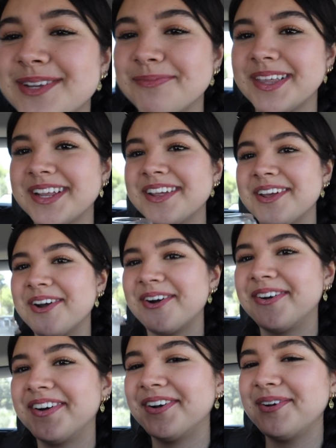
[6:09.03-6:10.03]
Something
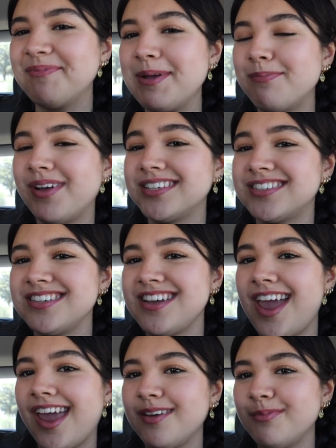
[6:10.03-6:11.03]
new. My
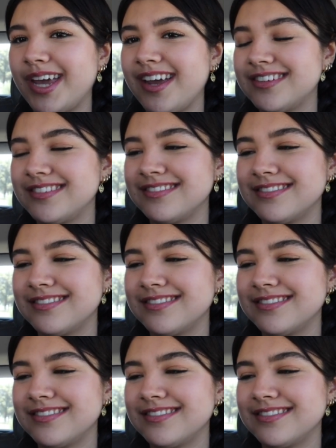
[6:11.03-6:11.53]
bestie, Amy.